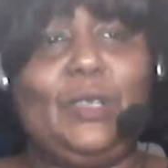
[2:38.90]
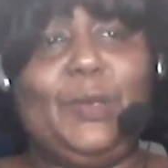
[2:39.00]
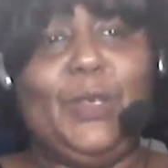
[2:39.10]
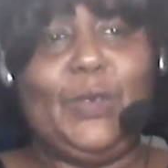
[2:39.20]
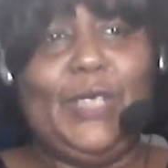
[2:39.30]

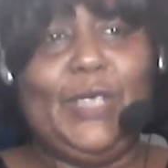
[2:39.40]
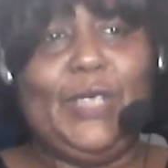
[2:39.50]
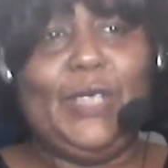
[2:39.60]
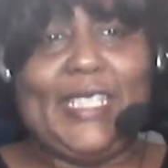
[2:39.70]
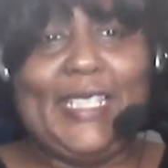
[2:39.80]
So
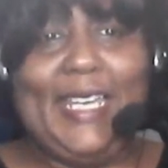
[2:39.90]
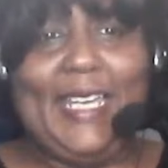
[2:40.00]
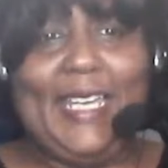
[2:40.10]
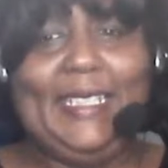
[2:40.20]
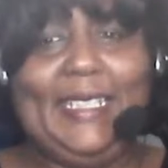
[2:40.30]
when you go
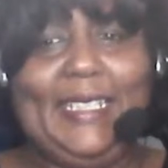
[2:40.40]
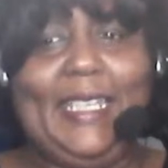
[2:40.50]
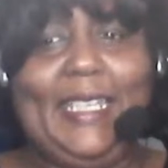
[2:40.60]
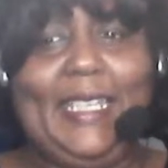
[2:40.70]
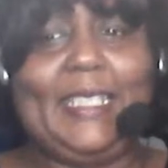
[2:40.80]
to the site,
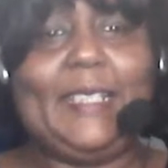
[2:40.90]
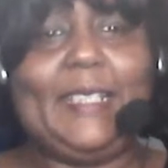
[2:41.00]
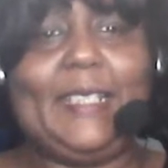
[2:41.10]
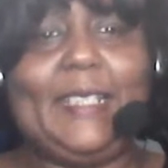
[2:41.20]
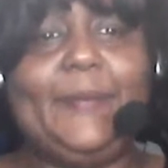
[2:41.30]
just click
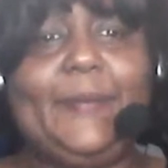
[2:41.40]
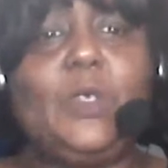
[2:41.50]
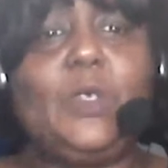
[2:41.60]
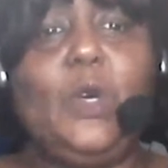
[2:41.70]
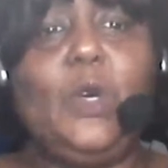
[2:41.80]

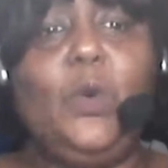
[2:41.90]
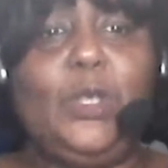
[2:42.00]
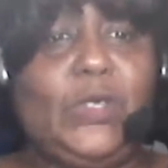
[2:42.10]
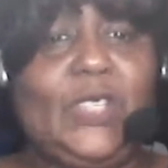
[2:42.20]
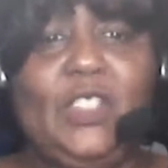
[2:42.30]
on the
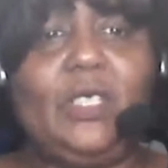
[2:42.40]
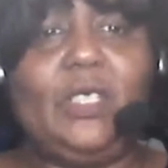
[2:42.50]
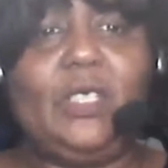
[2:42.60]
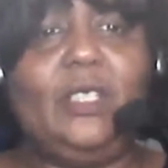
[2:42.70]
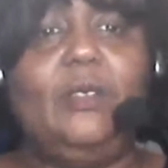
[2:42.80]
tab
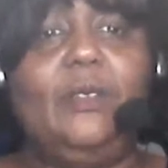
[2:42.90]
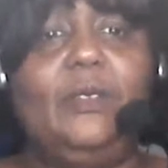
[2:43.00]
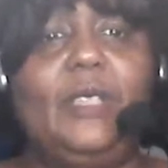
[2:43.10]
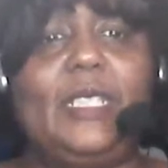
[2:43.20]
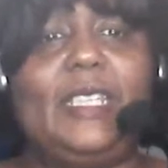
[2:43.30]
for the
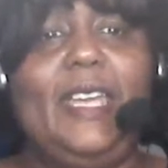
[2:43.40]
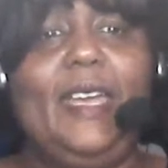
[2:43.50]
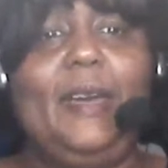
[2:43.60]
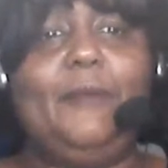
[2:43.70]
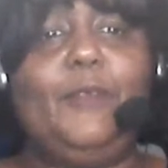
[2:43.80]
store,
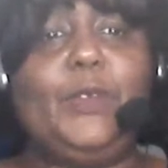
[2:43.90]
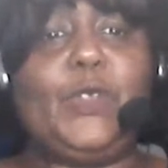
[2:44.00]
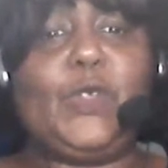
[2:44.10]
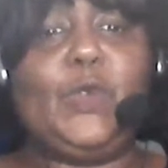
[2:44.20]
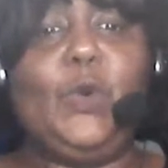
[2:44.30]
click
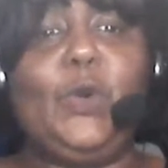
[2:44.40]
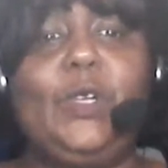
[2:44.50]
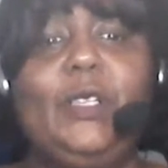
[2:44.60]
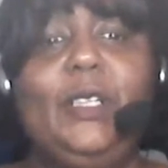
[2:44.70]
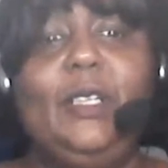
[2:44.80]
on the
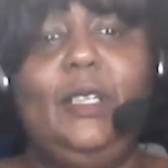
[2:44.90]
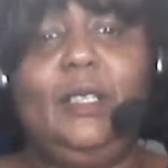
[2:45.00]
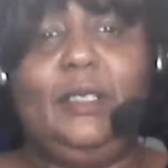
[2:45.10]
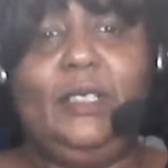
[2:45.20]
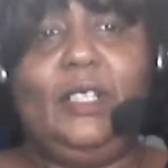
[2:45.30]
link, and it'll
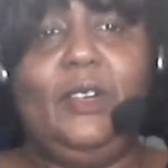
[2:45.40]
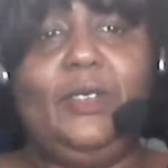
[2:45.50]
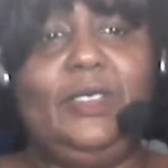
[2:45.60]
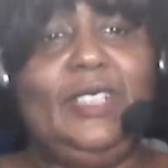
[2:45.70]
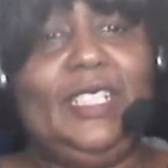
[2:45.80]
take you
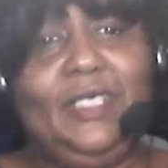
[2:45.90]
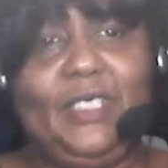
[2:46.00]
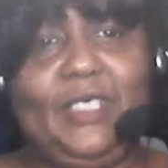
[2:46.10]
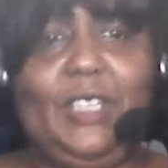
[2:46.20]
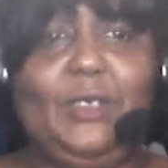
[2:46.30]
directly to
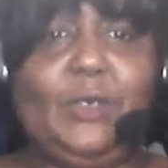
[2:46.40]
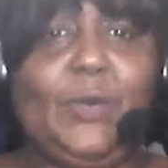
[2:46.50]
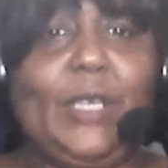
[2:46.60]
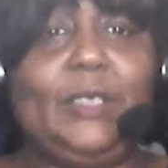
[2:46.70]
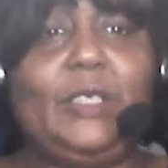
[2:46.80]
the
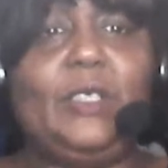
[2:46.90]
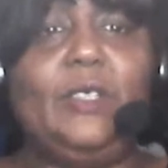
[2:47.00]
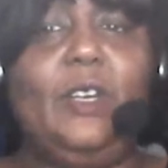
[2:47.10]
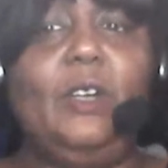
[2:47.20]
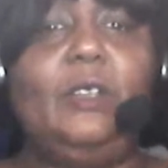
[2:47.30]
online
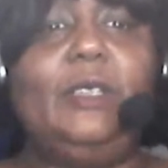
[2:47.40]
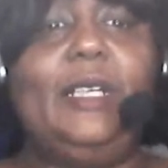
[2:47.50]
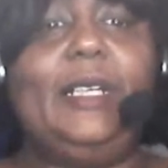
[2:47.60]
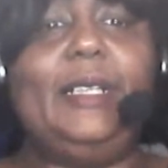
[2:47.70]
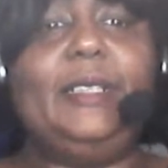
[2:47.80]

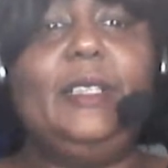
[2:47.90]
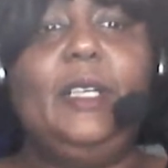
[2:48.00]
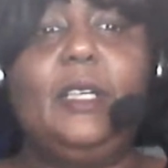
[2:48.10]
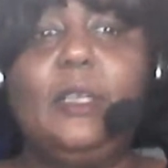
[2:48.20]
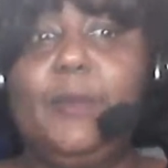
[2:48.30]
computers and
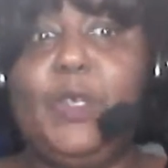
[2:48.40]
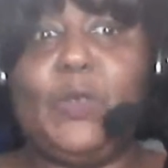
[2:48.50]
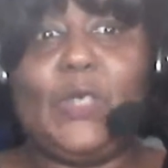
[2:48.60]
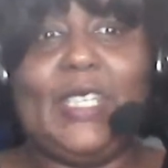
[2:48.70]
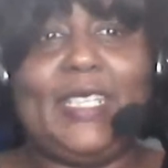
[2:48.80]

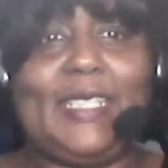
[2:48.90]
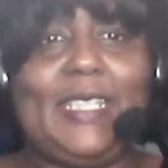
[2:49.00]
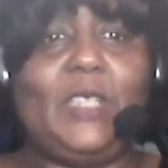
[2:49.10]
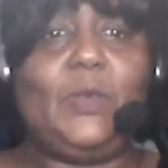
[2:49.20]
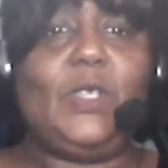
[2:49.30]
accessories store.